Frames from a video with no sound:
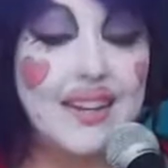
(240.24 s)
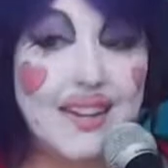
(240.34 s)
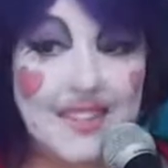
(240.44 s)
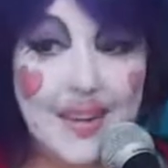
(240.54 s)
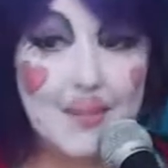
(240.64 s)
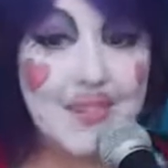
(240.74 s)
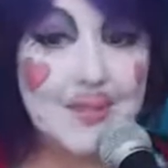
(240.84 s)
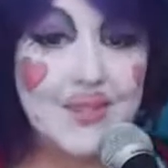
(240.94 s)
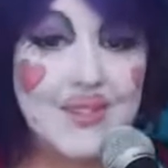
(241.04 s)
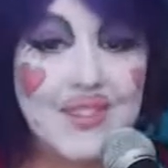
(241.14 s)
Night Sabers, they
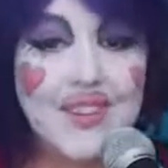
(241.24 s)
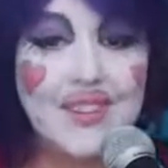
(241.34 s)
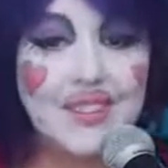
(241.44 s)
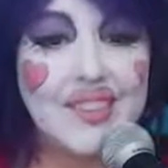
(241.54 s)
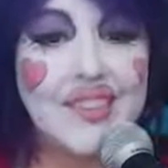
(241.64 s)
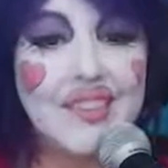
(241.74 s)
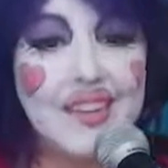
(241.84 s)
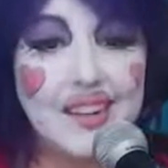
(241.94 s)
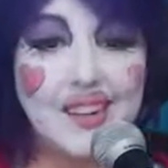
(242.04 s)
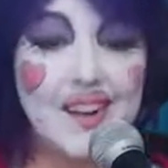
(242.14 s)
were just on earlier.
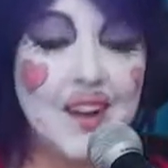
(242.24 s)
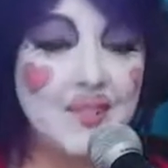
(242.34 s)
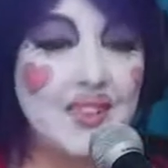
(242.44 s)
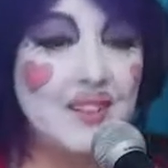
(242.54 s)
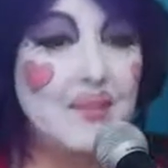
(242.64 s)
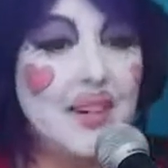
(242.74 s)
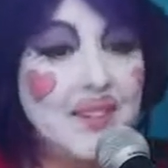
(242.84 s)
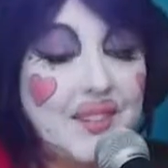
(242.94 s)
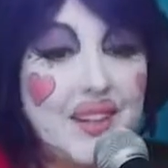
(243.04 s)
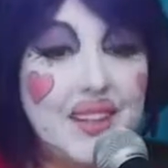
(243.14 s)
Cacophony
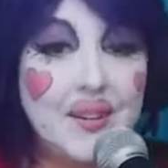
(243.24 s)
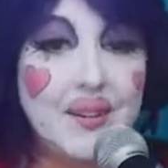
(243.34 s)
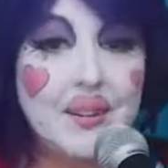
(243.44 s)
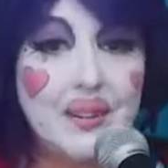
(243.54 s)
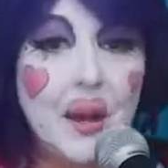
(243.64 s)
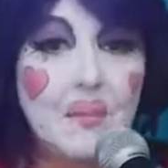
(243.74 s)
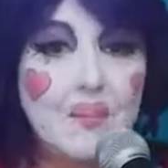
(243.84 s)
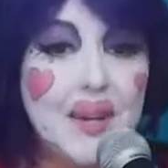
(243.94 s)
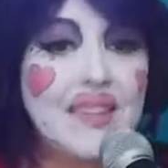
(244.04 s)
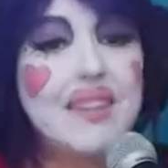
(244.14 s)
Tamayo, they are another
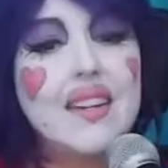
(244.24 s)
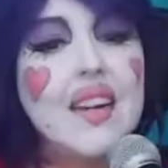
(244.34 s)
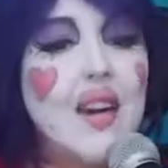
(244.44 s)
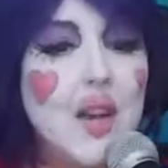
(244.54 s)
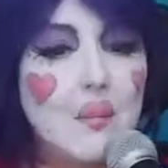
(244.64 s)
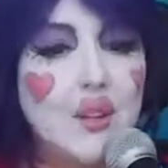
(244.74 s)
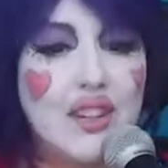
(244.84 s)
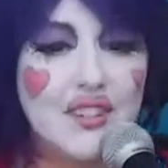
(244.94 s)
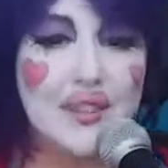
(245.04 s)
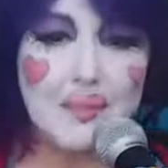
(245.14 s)
amazing
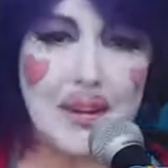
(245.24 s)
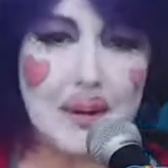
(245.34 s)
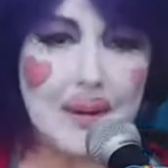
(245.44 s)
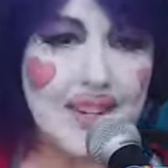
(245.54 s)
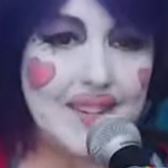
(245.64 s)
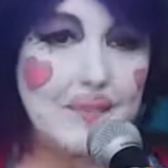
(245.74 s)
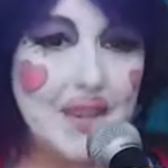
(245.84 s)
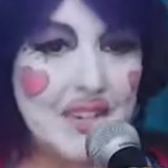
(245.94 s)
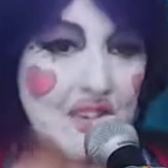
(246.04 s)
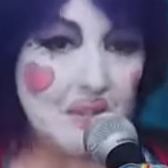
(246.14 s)
percussionist. Mikey Mason,
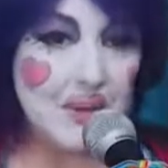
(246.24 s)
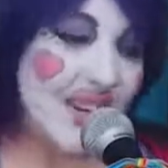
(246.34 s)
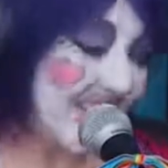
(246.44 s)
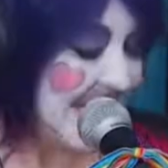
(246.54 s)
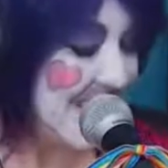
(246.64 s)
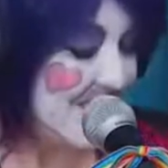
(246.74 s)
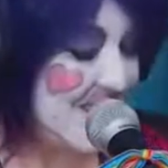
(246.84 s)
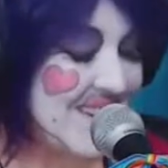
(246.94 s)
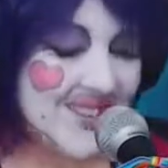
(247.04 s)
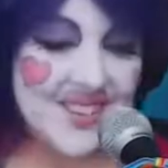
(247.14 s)
Mikey Senpai.
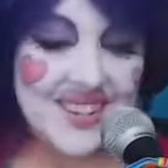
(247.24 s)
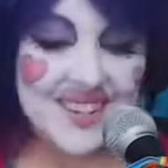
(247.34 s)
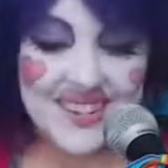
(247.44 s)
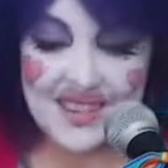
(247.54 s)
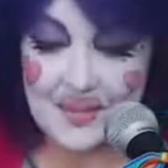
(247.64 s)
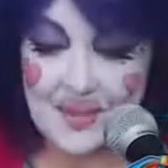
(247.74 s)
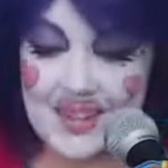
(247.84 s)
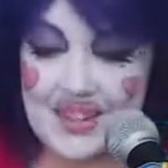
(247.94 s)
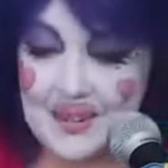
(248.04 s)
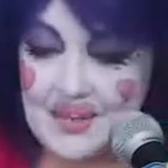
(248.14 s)
But so good to see everybody.
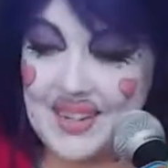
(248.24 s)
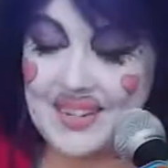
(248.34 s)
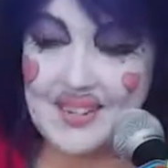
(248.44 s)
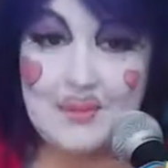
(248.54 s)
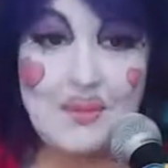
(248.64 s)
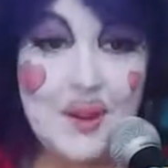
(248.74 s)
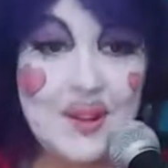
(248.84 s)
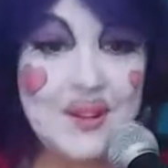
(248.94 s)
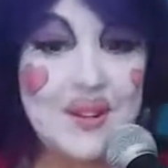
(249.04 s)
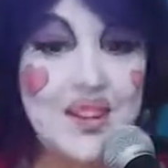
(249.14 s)
Here, I'm gonna take a sip of
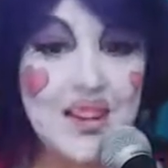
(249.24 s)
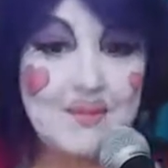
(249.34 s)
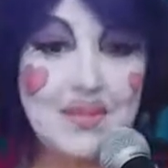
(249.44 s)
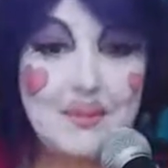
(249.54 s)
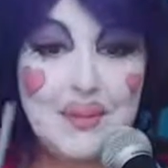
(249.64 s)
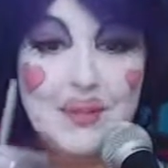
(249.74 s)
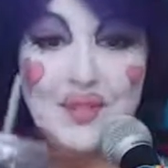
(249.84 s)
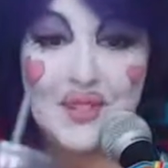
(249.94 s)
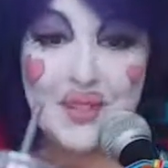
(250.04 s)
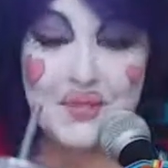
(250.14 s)
water. It makes me
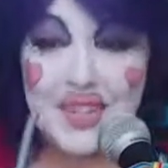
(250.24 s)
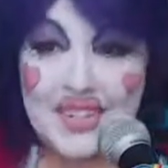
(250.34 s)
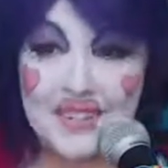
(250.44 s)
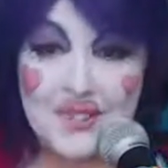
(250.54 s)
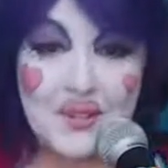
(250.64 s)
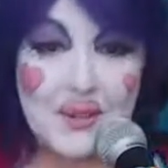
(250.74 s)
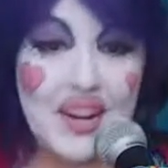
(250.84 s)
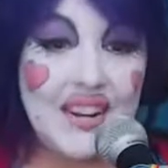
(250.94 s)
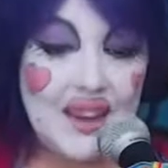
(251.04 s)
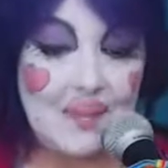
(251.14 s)
nervous though when it gets too
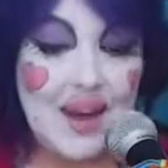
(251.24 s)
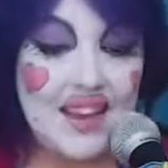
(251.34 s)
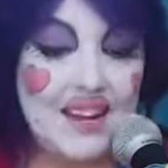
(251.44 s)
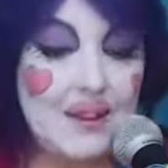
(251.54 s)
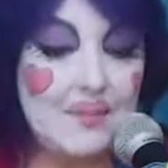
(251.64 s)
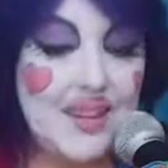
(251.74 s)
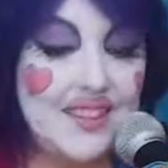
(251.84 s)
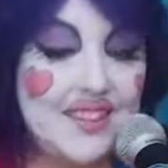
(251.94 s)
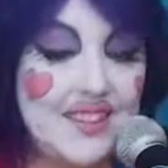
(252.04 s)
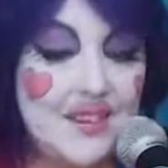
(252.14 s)
quiet. Oh, hey Pat, because
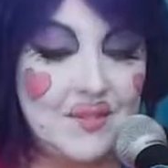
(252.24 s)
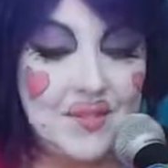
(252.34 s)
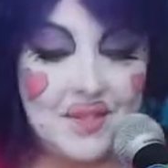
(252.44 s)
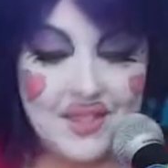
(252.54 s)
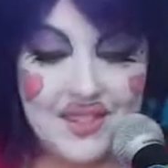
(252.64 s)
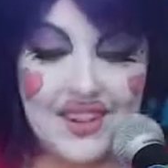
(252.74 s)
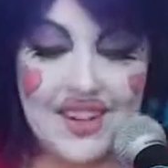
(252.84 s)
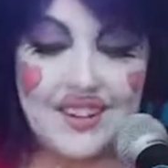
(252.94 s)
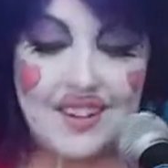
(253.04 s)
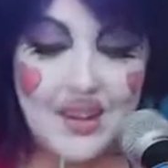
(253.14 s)
it's like, oh no, there's dead
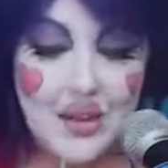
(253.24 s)
air.